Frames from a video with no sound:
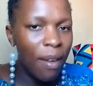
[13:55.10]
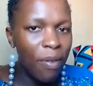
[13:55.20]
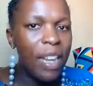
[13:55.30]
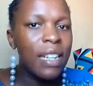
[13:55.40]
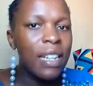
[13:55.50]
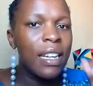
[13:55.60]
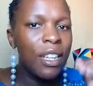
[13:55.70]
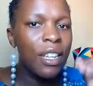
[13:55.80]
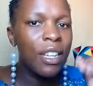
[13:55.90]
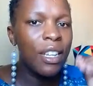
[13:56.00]
in this
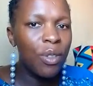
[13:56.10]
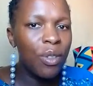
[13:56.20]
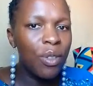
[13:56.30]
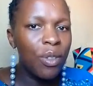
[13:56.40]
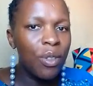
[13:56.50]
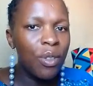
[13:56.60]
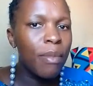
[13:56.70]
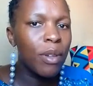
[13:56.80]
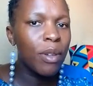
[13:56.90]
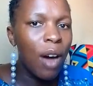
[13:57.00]
season. So
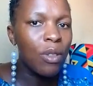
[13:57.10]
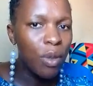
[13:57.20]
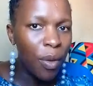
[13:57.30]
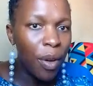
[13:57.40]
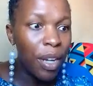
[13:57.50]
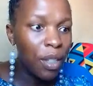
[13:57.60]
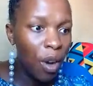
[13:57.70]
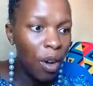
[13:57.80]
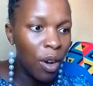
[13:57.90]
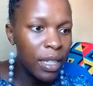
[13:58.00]
definitely you need to
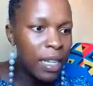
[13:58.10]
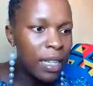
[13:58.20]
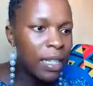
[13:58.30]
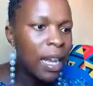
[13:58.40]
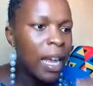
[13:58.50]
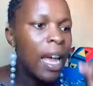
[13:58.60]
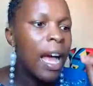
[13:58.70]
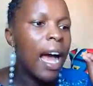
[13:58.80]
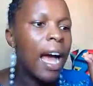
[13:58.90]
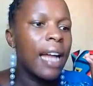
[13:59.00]
be able to know how
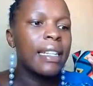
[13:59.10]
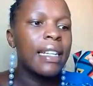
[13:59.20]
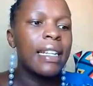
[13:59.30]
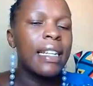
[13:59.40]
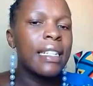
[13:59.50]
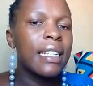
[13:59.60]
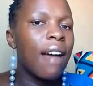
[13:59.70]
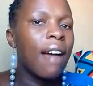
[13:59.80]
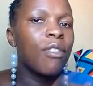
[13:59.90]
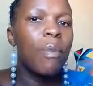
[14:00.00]
to create
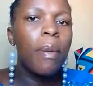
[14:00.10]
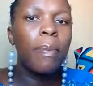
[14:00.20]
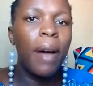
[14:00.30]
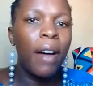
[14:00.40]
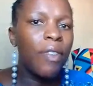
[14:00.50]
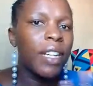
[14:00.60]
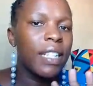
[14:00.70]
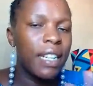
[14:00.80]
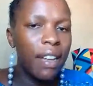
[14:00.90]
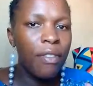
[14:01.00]
content, and
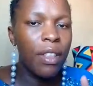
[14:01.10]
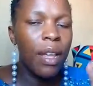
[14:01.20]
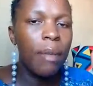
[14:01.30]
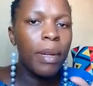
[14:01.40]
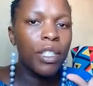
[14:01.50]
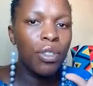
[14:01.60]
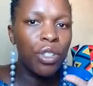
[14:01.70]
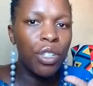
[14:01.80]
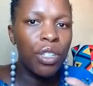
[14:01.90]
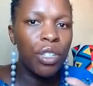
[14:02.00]
it doesn't have to be
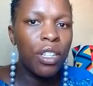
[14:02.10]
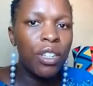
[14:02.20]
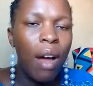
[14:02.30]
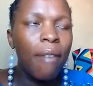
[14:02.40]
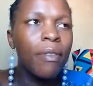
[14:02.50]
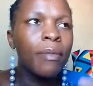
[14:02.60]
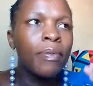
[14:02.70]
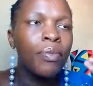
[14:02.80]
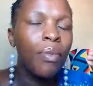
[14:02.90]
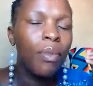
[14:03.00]
perfect and everything,
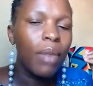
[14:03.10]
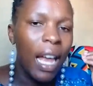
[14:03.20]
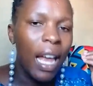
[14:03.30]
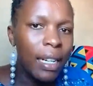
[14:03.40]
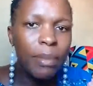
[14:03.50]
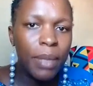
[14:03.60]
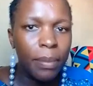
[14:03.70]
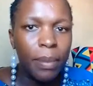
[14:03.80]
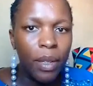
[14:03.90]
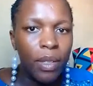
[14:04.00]
but you just need to have